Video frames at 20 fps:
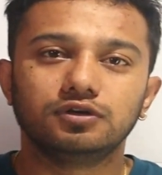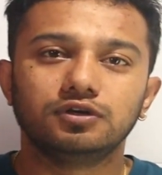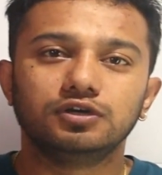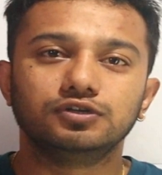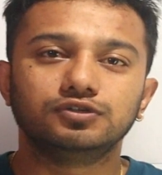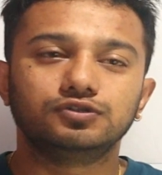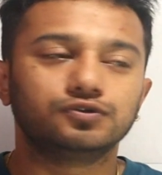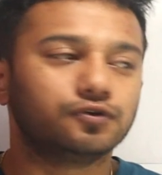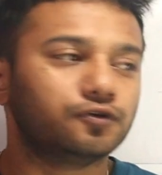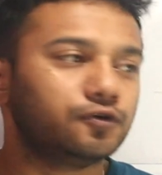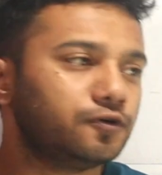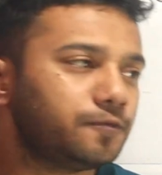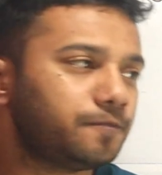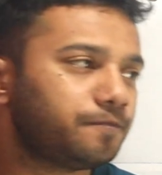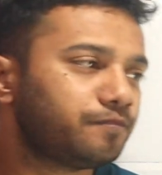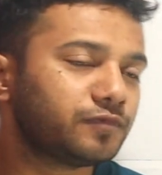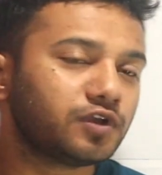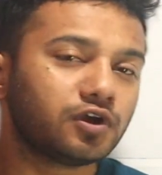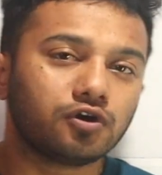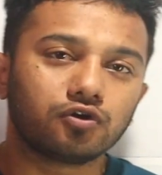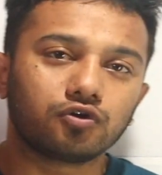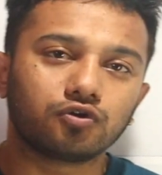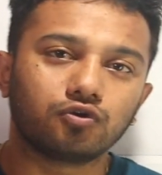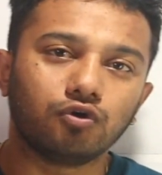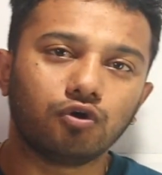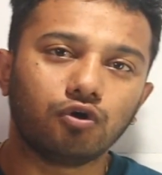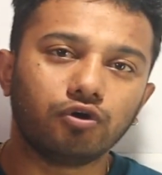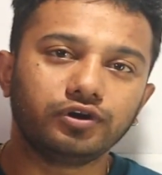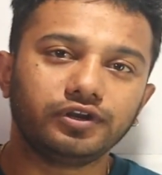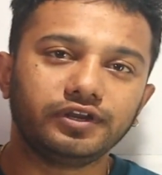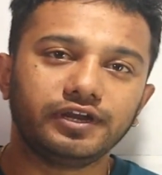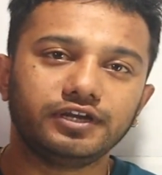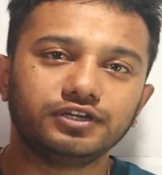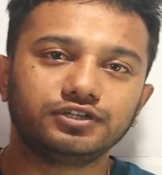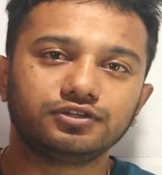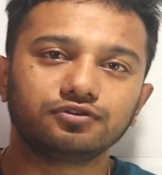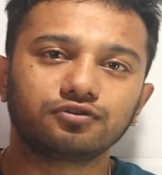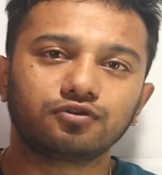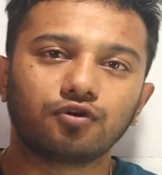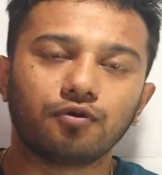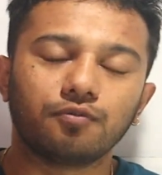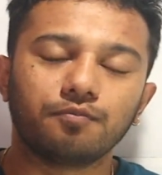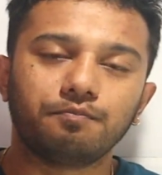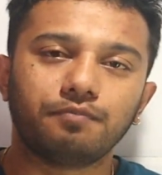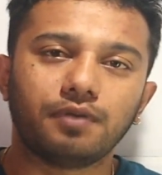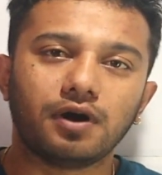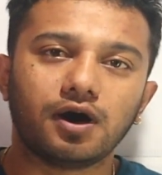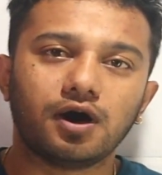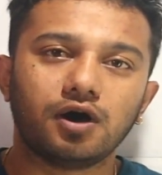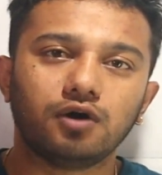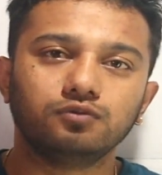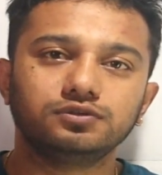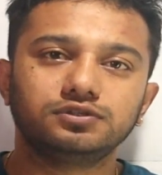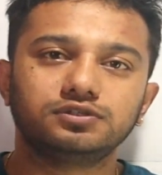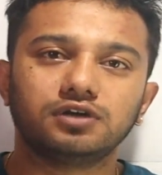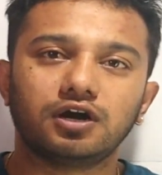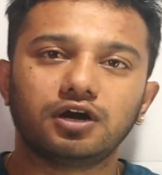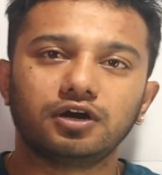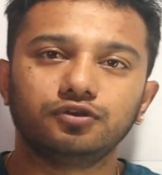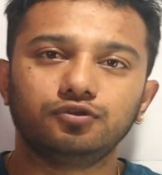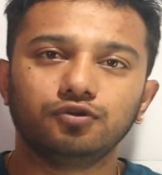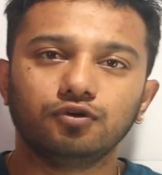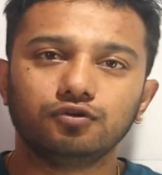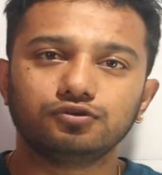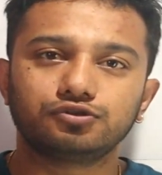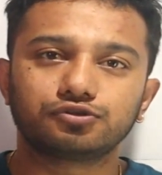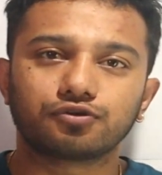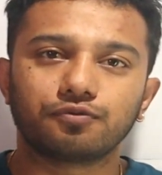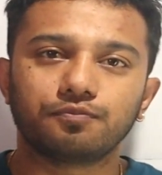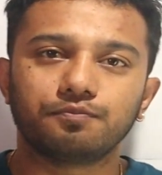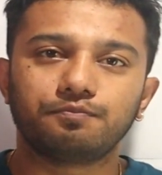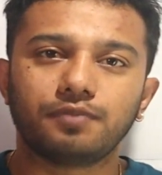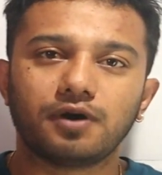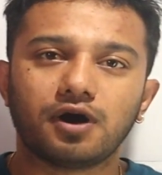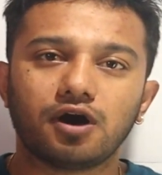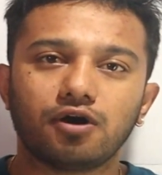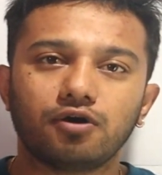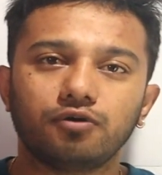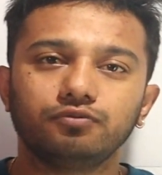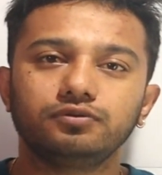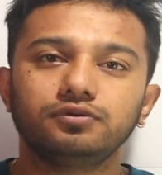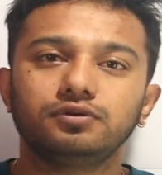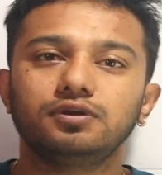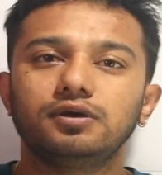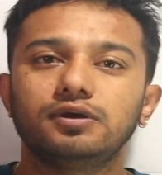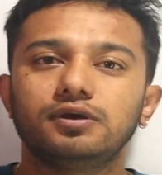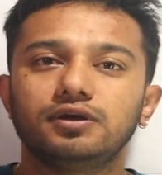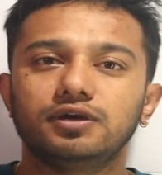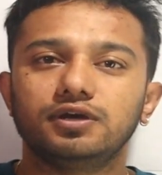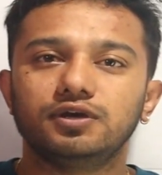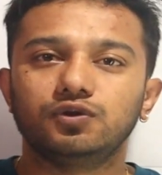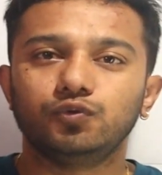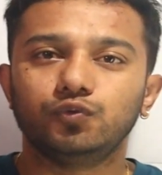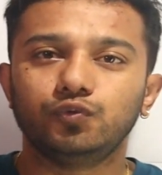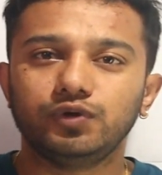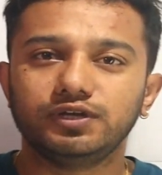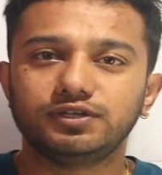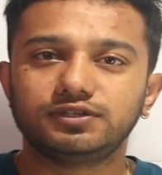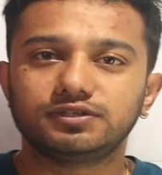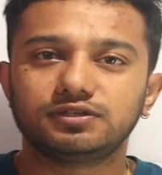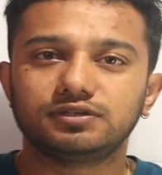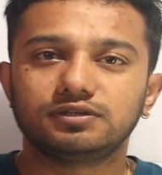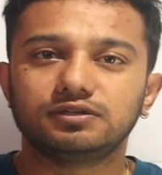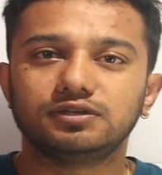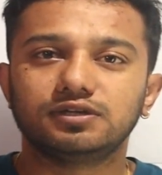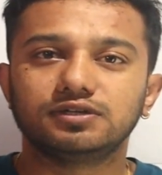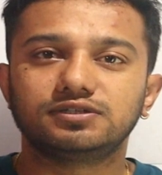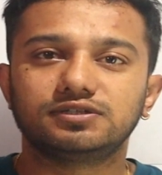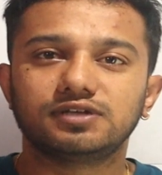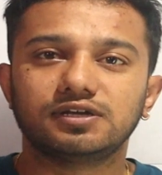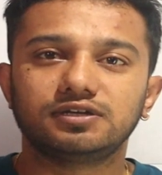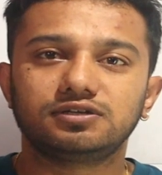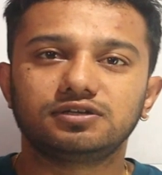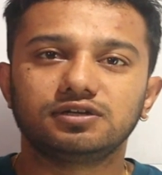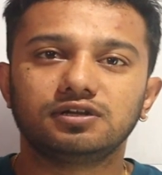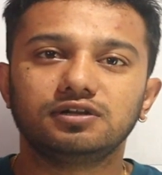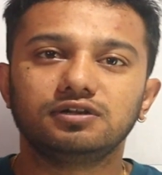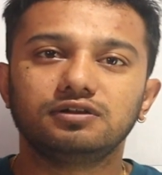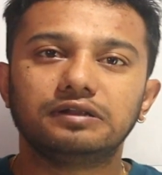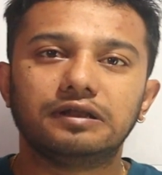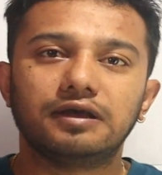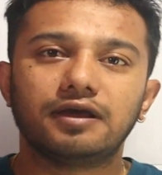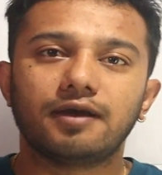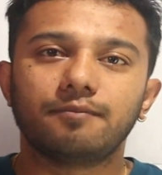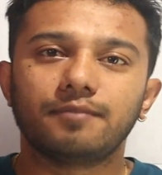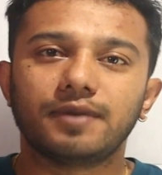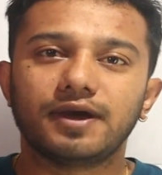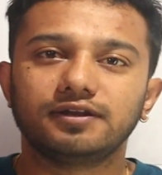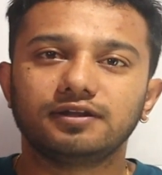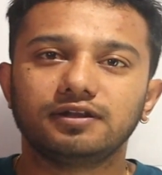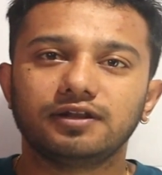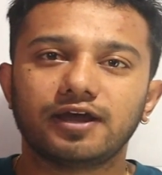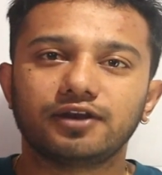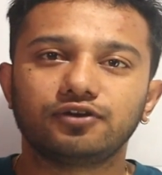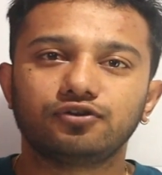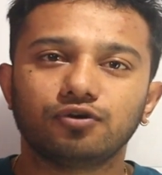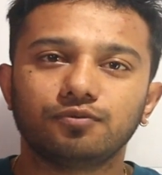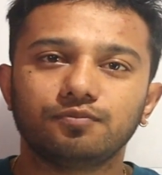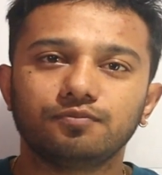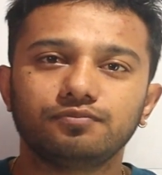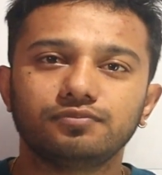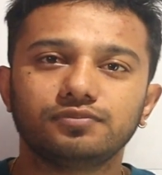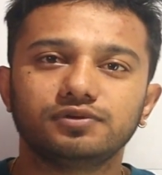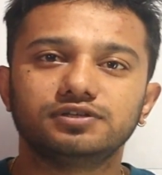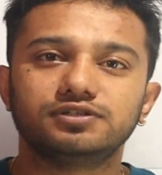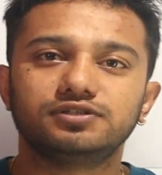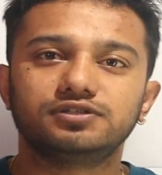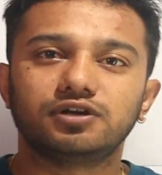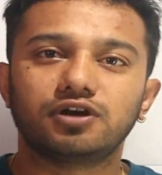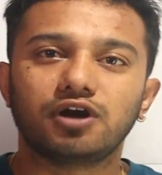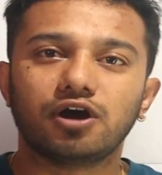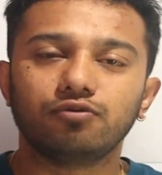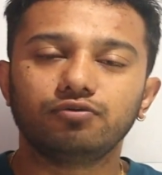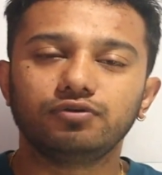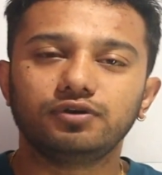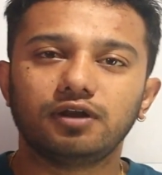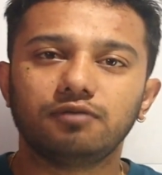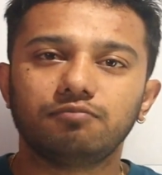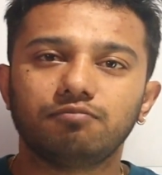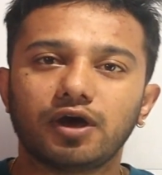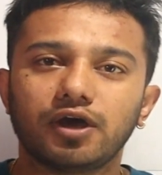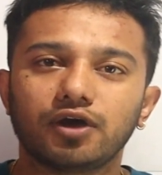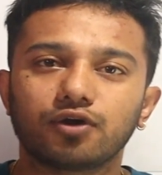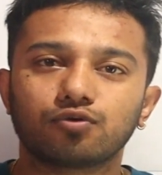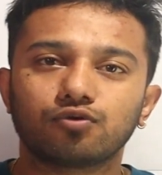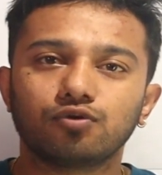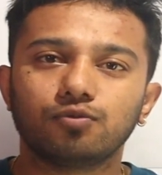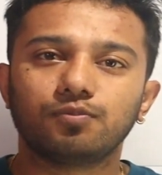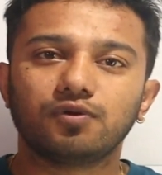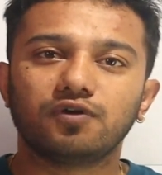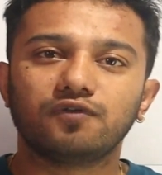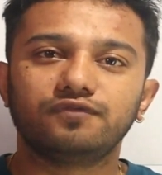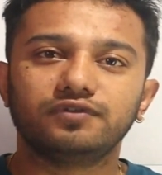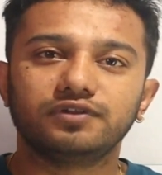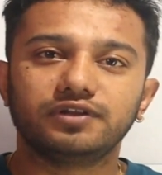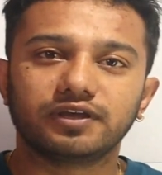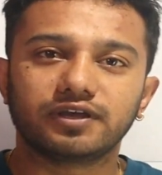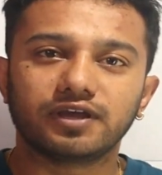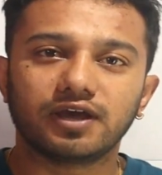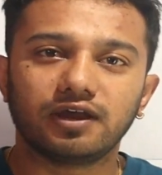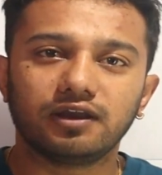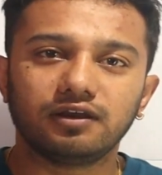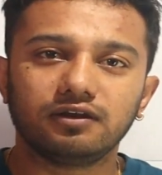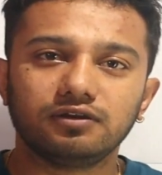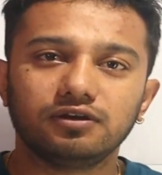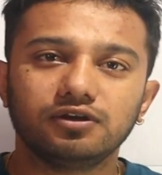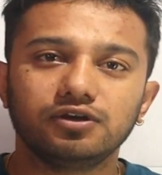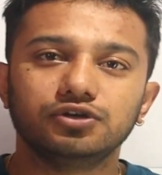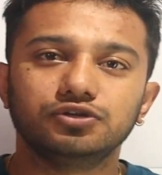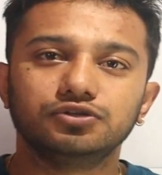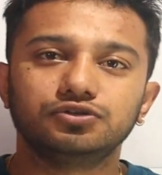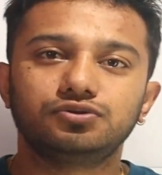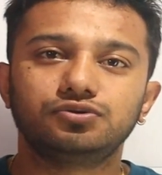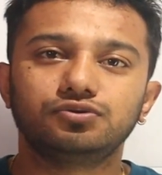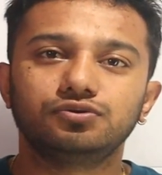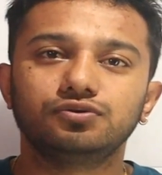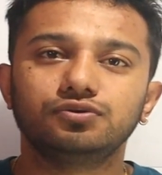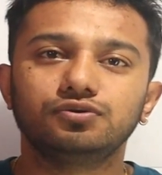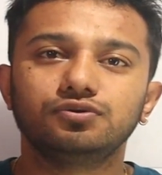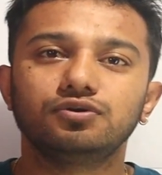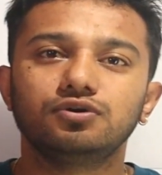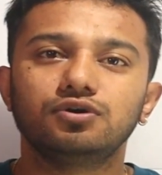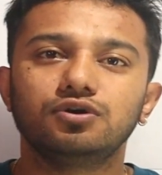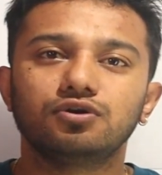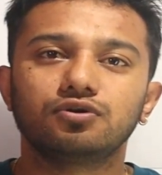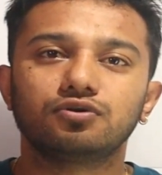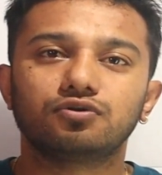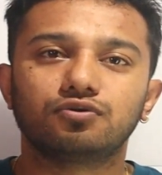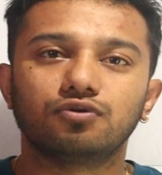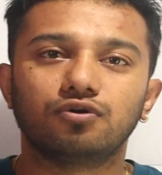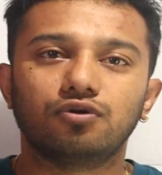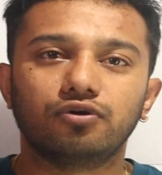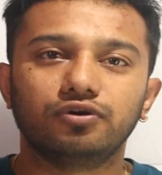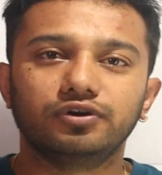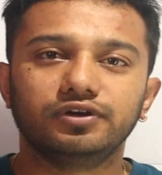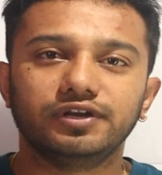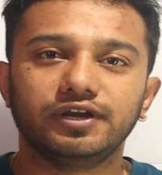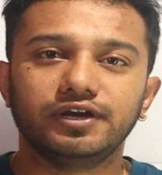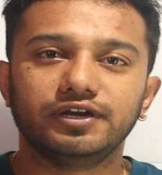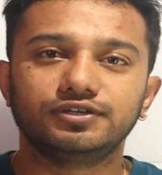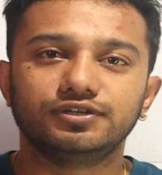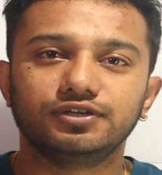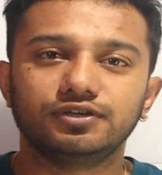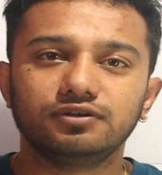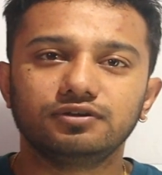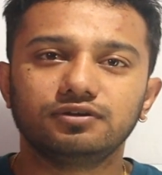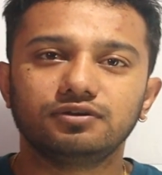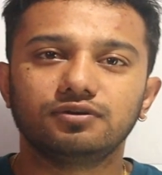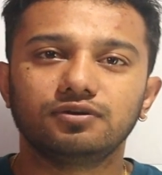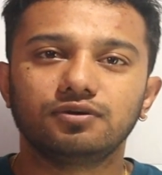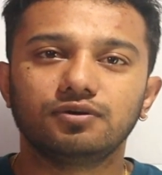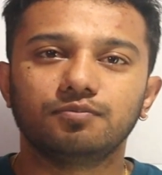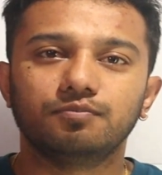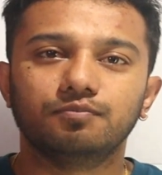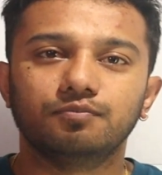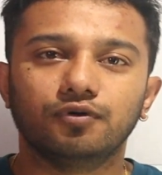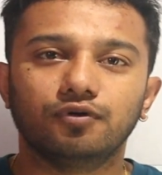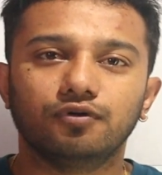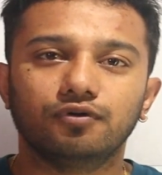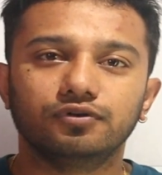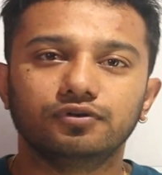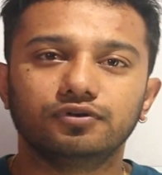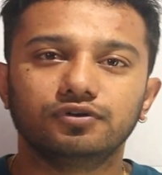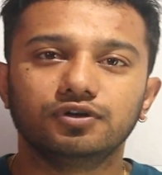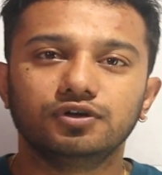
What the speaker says: So coordination compounds are those compounds in which the central metal atom is surrounded by a group of ligands through coordination bond.